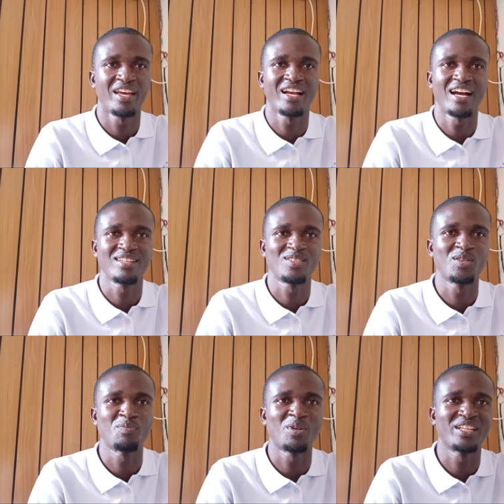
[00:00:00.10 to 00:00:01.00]
Hey guys,
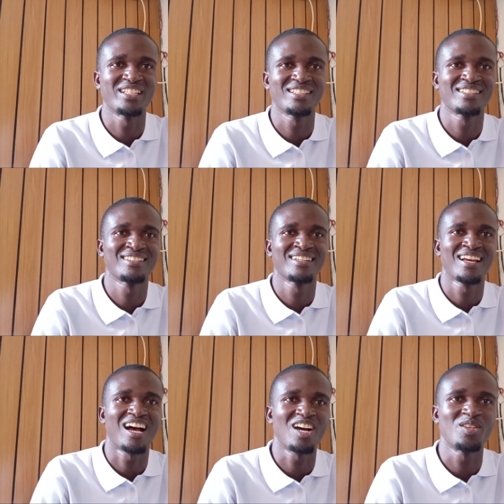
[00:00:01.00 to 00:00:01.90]
good morning.
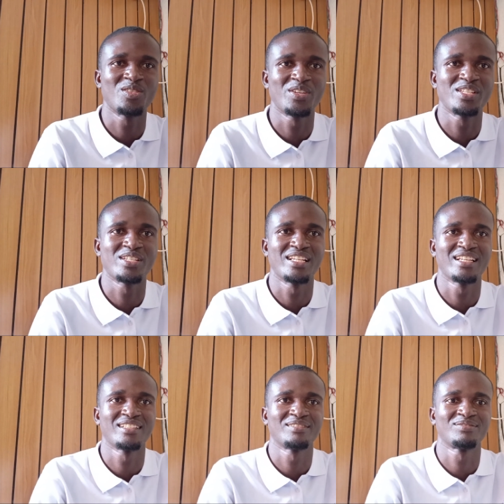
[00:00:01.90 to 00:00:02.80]
How are you doing
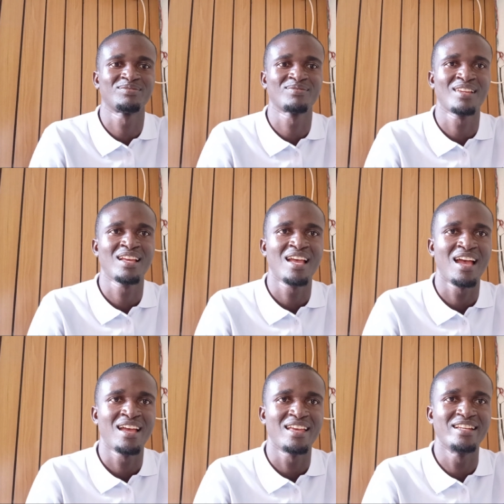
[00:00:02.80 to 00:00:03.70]
today?
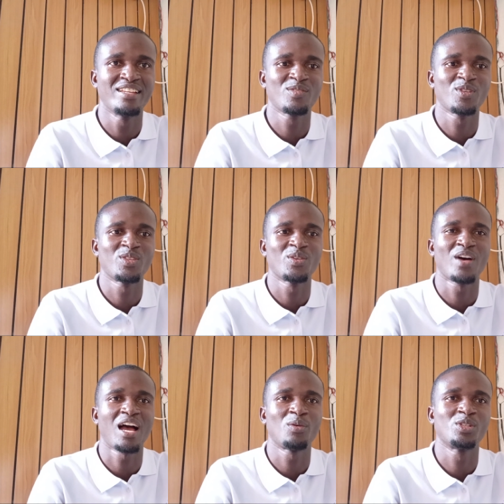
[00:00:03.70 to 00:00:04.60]
In this
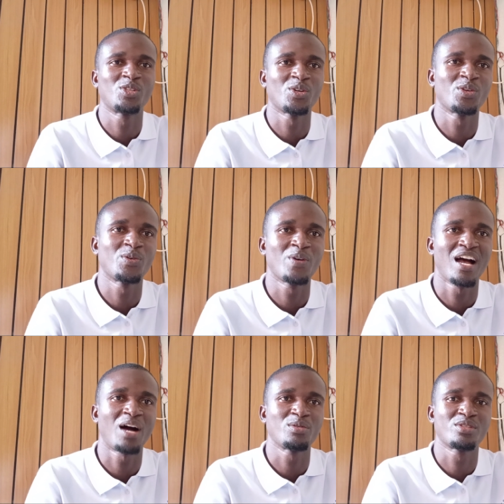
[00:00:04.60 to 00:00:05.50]
video, I will show you
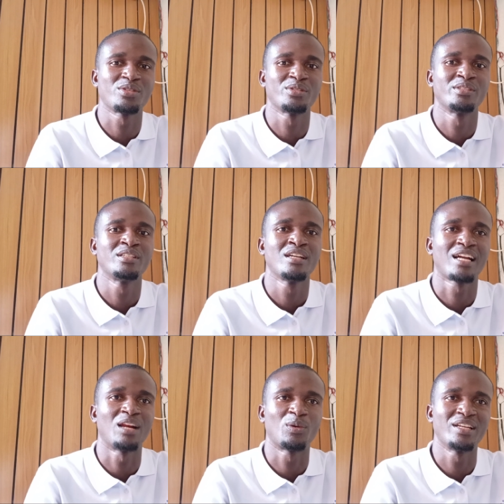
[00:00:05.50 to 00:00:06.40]
how to
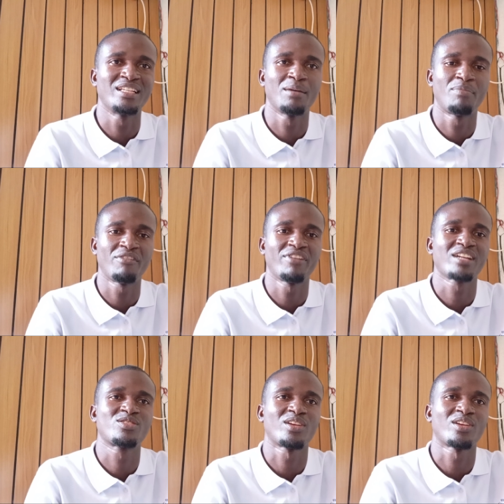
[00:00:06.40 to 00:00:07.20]
calculate the perfect